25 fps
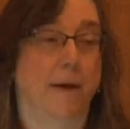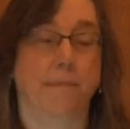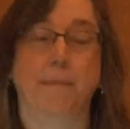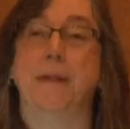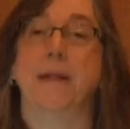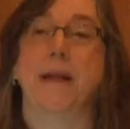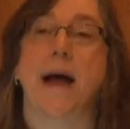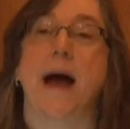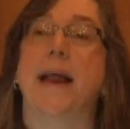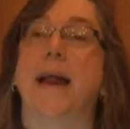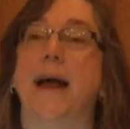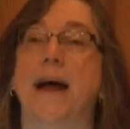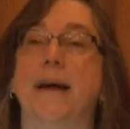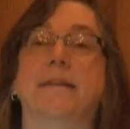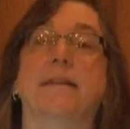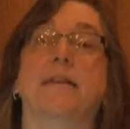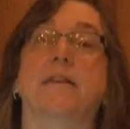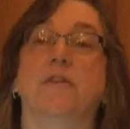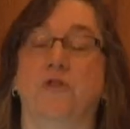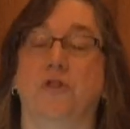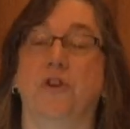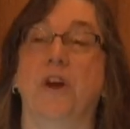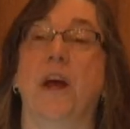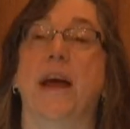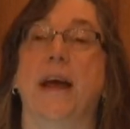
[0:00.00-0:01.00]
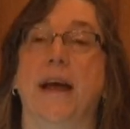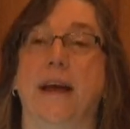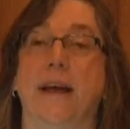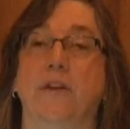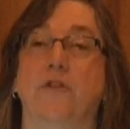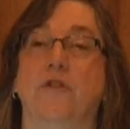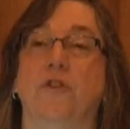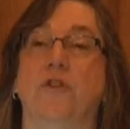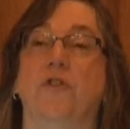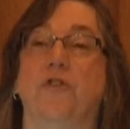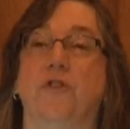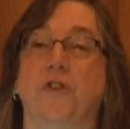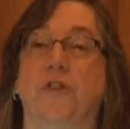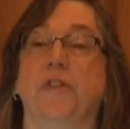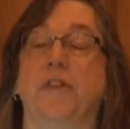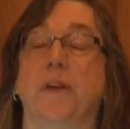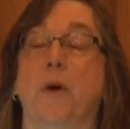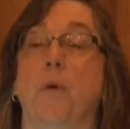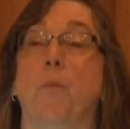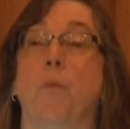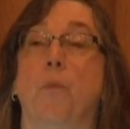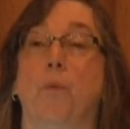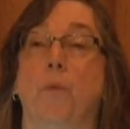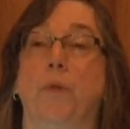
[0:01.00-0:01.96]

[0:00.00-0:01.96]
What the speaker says: I mean, that hasn't changed. It's just that